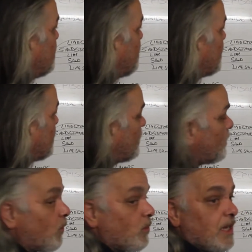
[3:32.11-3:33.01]
doing a
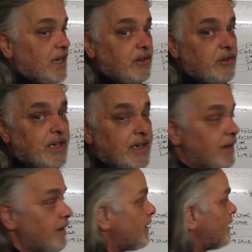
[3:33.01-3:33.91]
whole lot of drinking,